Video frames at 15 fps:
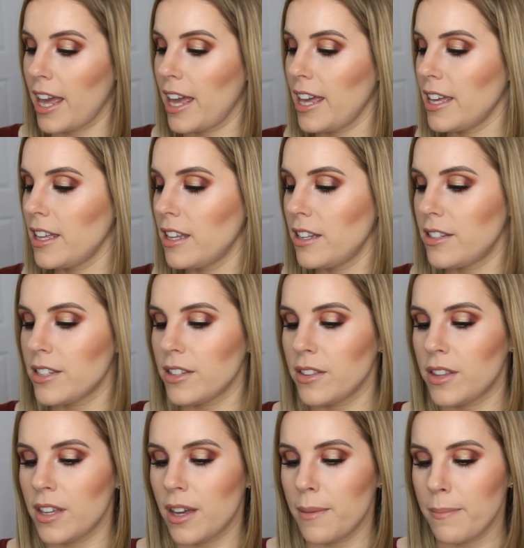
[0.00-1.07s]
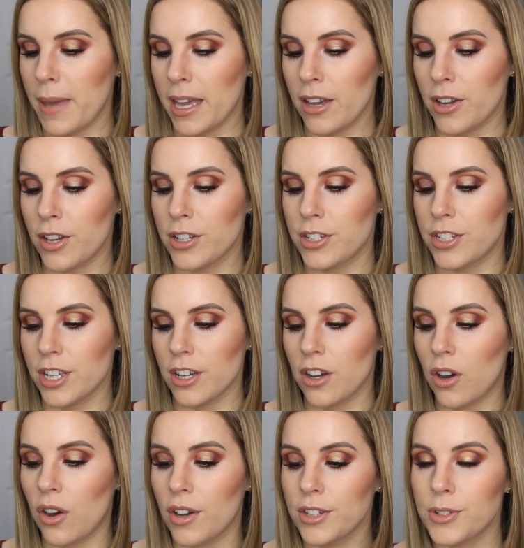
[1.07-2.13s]
and the Mega Cushion
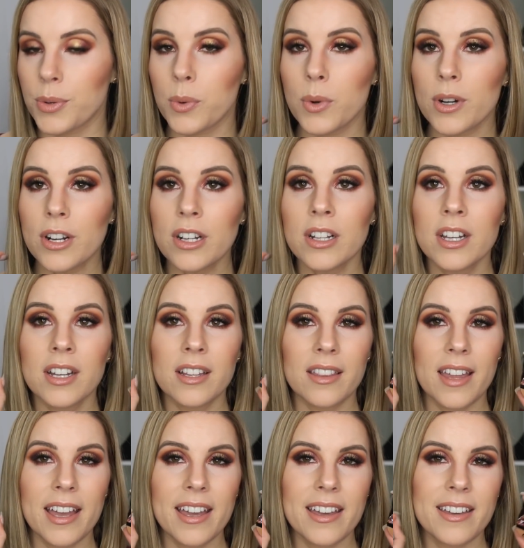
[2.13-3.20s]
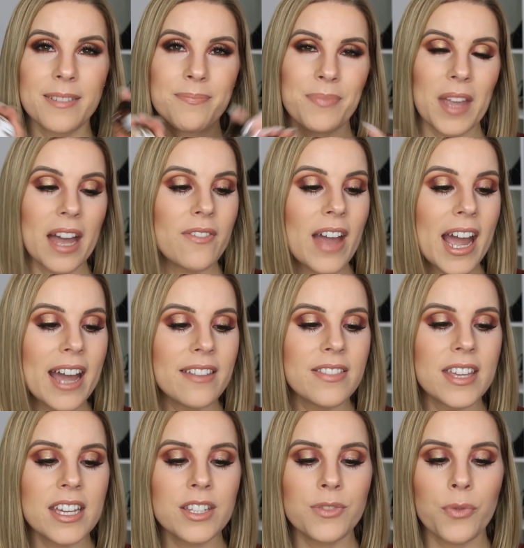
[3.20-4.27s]
Contour. Like, I've
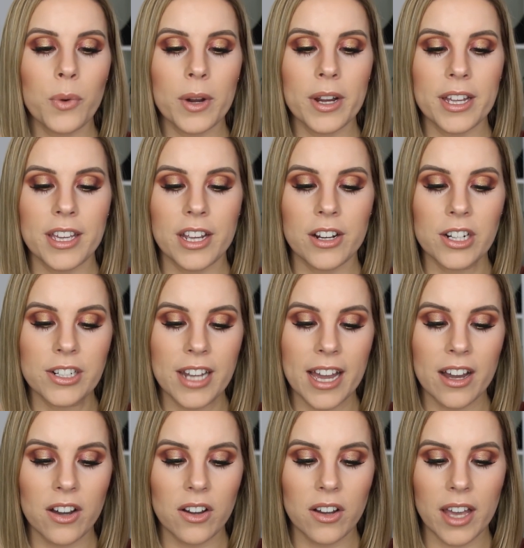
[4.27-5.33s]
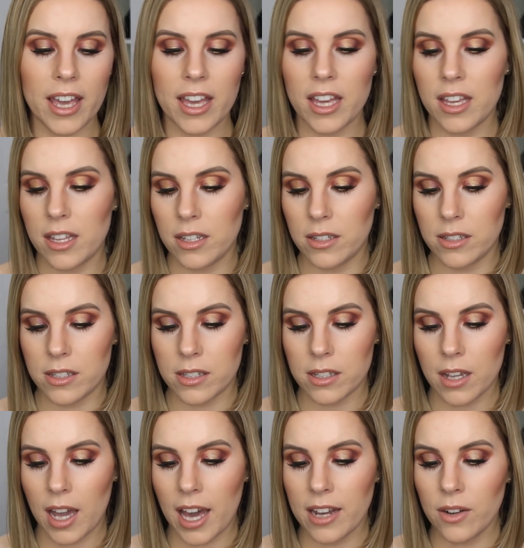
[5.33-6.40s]
had these for a year now, and
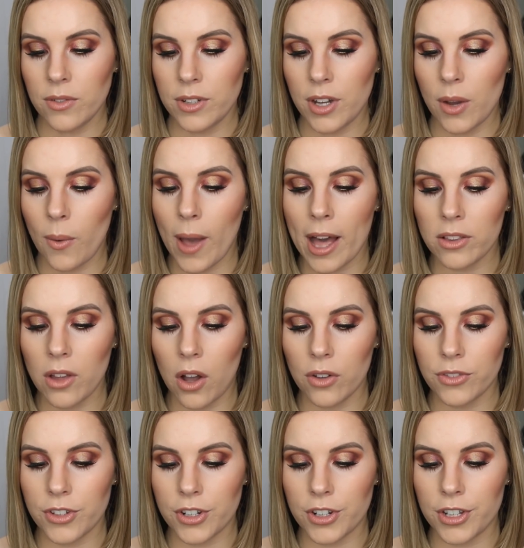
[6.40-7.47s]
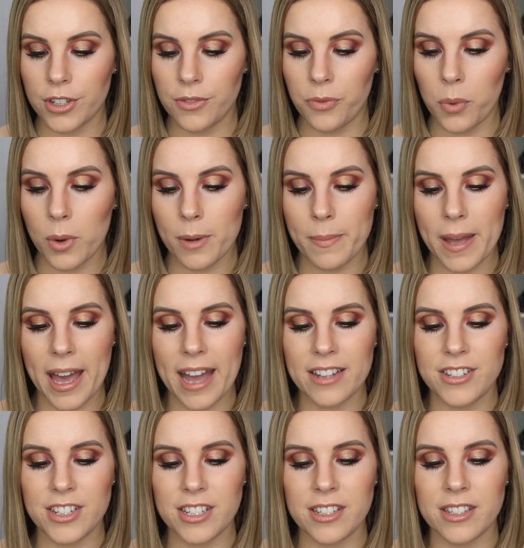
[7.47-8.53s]
I don't know how long they're good for, but
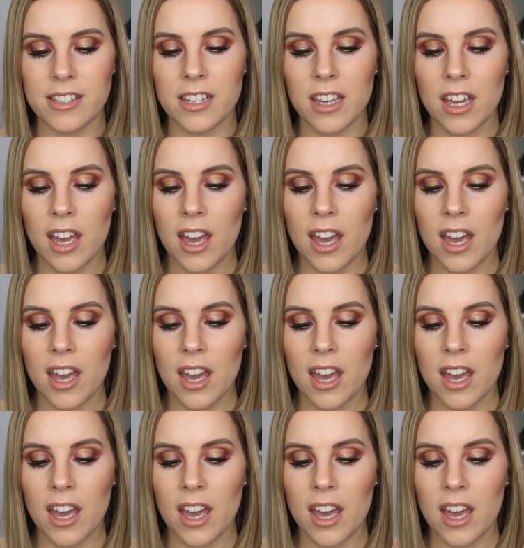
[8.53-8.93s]
I just...